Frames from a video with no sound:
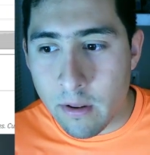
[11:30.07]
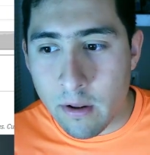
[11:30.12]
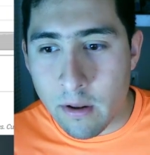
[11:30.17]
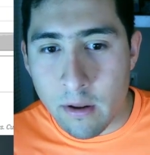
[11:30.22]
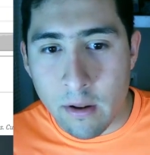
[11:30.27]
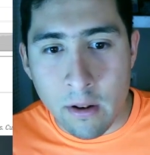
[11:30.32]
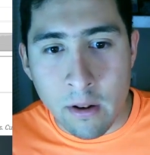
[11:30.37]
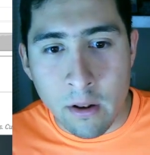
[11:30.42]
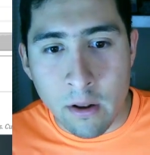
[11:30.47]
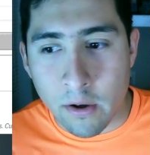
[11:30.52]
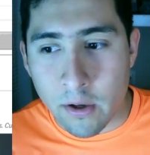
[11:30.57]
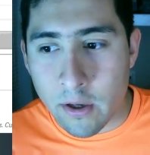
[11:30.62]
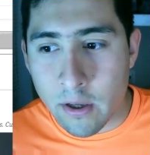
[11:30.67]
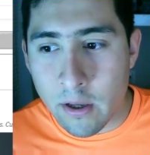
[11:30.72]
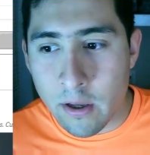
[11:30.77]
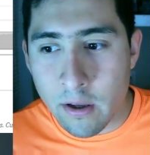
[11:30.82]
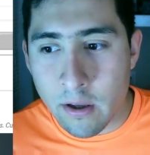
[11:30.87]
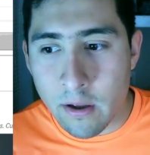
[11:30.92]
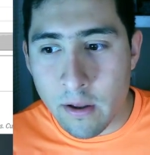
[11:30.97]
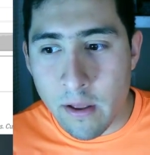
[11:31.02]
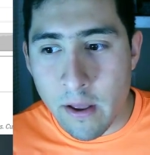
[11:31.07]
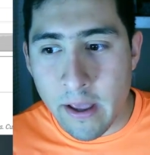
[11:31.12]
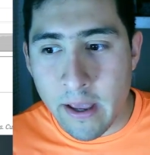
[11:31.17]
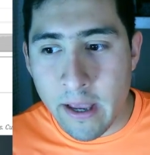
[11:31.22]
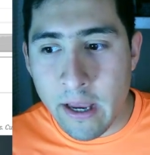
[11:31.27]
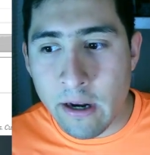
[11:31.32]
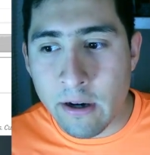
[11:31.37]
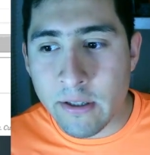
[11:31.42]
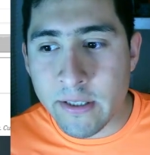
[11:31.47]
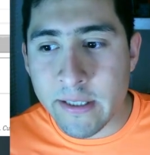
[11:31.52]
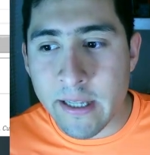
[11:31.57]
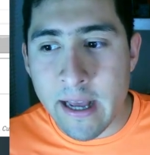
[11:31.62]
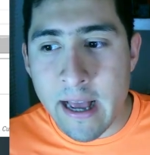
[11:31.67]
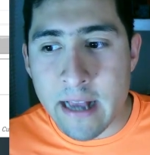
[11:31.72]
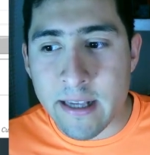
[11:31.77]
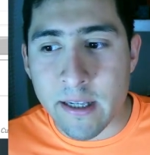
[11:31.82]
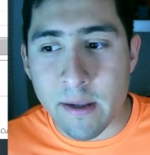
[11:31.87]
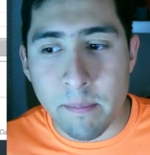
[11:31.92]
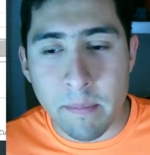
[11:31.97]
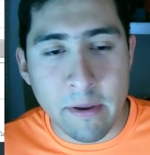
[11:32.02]
look here's the
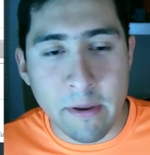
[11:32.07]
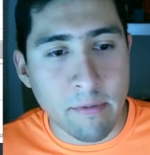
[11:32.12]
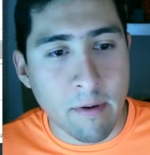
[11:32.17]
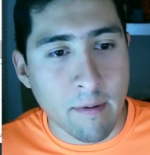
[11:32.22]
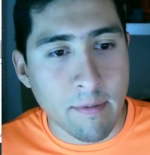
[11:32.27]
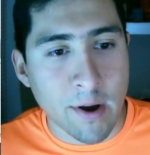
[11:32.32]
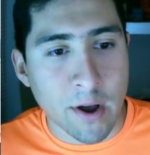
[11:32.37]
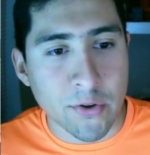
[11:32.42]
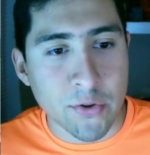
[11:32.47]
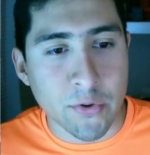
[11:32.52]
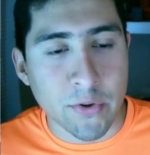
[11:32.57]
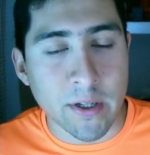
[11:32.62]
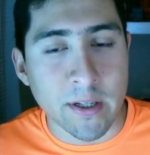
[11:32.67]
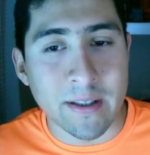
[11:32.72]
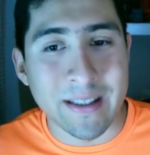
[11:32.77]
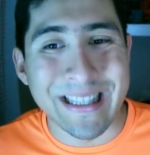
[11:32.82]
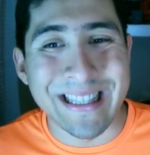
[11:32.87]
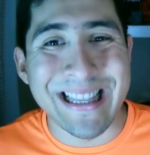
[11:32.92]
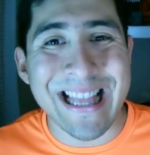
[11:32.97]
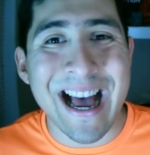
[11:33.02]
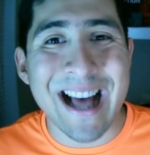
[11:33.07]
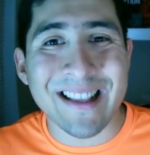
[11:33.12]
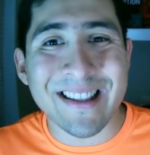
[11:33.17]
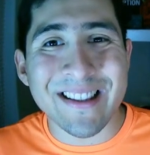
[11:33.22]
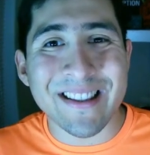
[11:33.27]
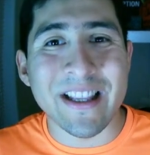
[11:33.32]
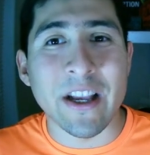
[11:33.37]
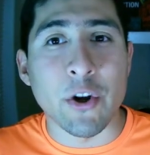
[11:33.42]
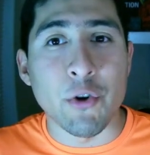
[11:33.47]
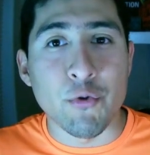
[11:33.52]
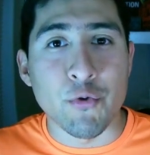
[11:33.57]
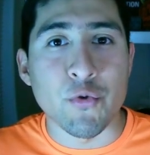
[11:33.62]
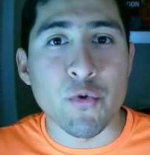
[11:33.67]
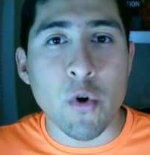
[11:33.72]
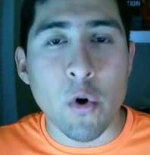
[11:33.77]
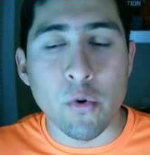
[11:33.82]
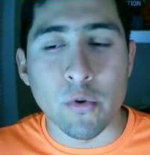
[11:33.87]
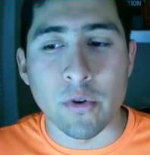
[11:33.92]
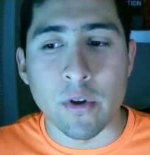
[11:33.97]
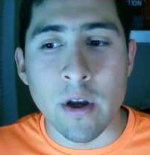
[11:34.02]
S&P 500. That's the
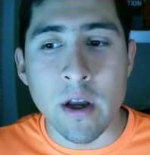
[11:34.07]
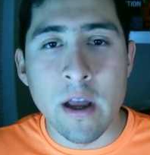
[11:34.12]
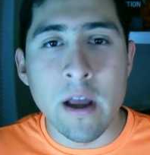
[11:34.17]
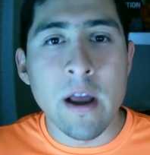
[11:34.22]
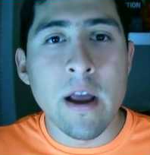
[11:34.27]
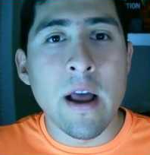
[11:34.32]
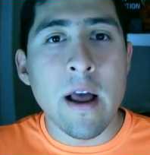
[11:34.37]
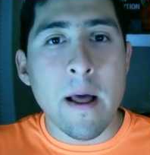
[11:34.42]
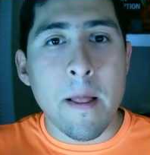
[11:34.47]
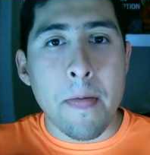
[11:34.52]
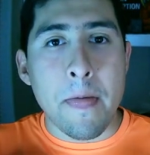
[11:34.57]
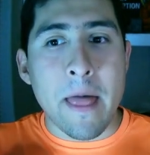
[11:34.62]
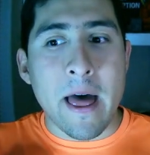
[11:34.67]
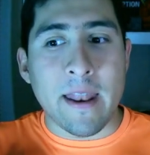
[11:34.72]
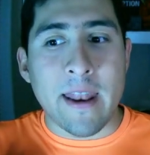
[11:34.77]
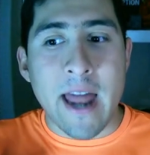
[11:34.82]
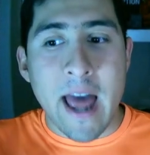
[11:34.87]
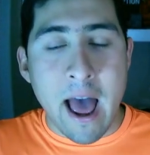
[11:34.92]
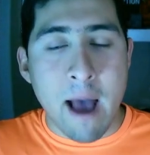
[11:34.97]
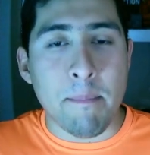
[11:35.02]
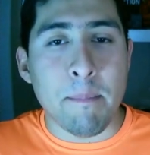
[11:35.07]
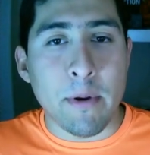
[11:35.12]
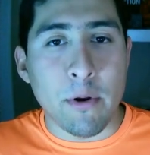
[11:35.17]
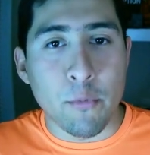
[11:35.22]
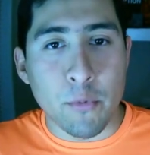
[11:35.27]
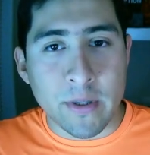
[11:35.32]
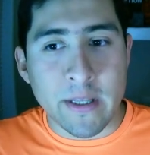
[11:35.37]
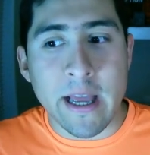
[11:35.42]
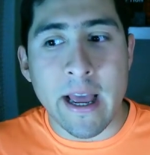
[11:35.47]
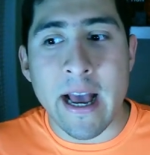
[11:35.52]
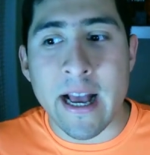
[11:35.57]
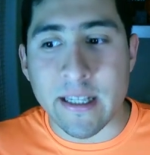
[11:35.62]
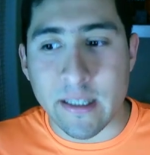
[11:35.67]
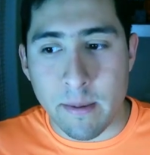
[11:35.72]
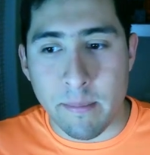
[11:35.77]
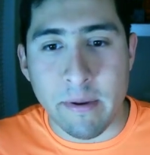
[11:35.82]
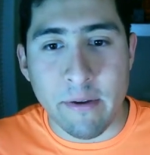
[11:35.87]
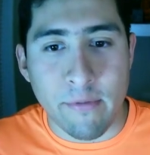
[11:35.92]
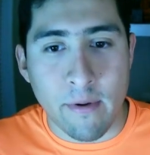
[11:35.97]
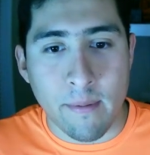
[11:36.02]
growth that happened with the
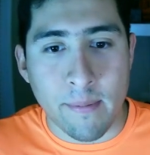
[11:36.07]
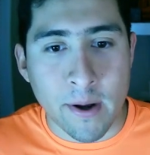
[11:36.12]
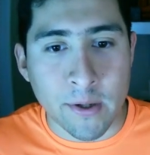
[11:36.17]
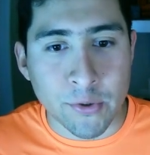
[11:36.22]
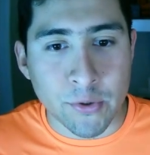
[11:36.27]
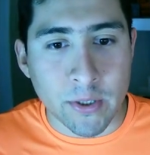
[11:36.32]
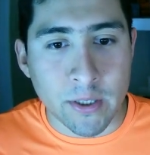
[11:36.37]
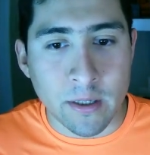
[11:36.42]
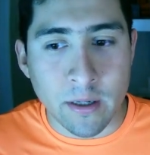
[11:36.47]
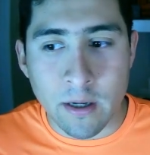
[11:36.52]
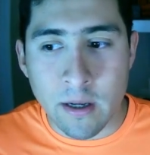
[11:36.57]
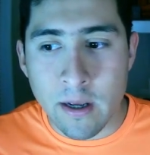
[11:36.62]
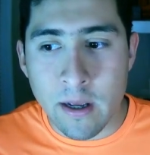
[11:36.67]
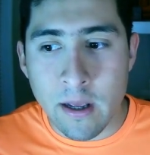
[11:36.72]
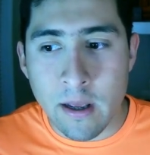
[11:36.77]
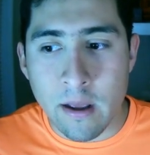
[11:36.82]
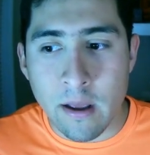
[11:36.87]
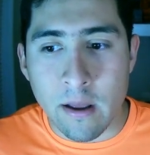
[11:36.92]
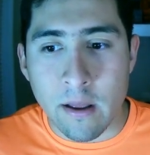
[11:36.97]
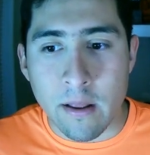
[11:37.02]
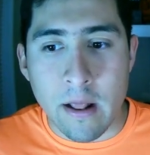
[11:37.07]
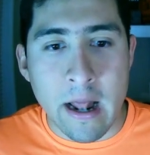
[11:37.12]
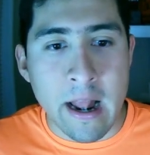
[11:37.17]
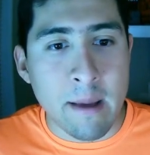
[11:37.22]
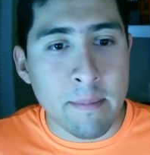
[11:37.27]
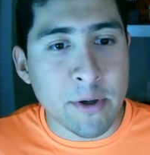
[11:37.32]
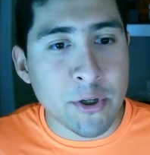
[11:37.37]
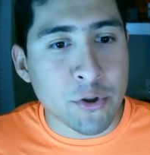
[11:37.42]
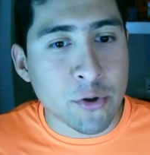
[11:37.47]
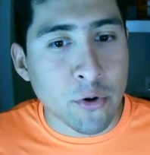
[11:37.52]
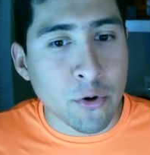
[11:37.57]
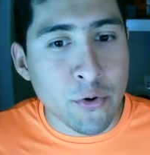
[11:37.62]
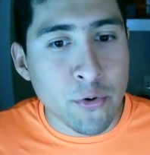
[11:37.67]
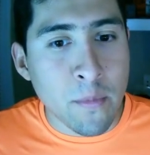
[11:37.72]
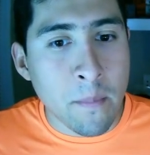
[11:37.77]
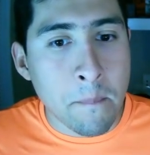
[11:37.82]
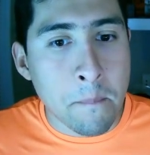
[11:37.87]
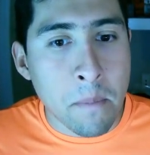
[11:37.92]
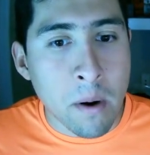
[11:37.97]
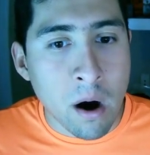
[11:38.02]
S&P 500. Let me show you
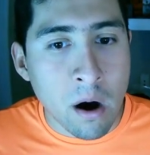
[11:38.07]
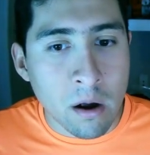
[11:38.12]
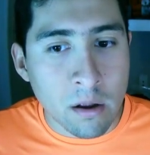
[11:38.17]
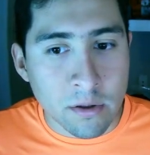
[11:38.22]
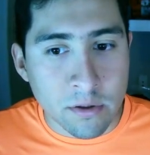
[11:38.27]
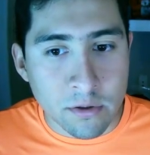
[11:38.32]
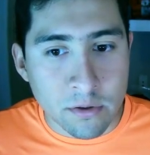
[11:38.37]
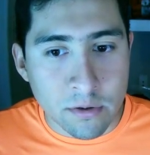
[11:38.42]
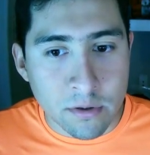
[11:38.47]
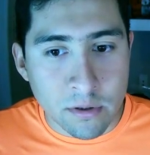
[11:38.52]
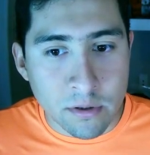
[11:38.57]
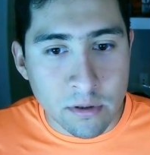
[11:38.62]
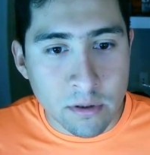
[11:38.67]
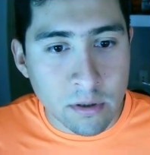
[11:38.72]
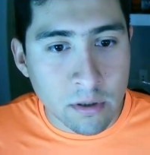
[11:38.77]
bonds.